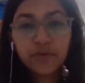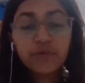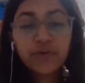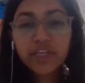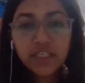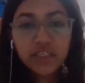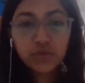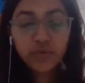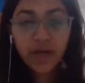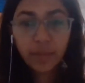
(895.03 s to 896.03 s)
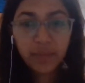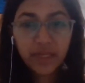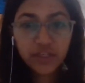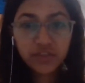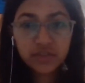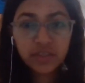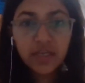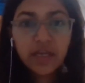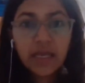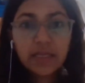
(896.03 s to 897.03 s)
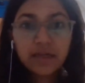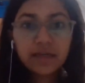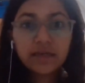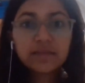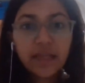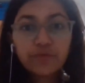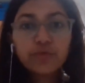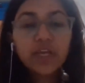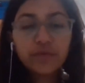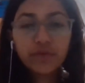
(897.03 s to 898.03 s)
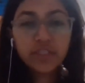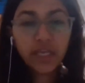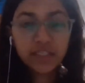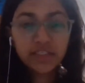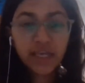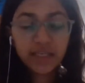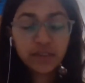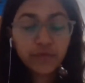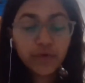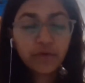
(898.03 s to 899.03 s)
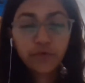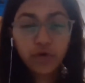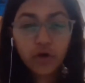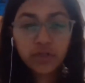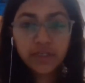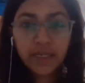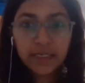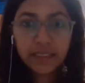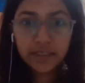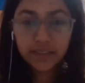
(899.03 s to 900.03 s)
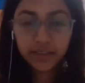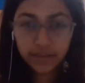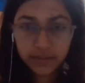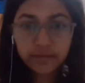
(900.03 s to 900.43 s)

reject student applications. They would give you a second chance if you have forgotten any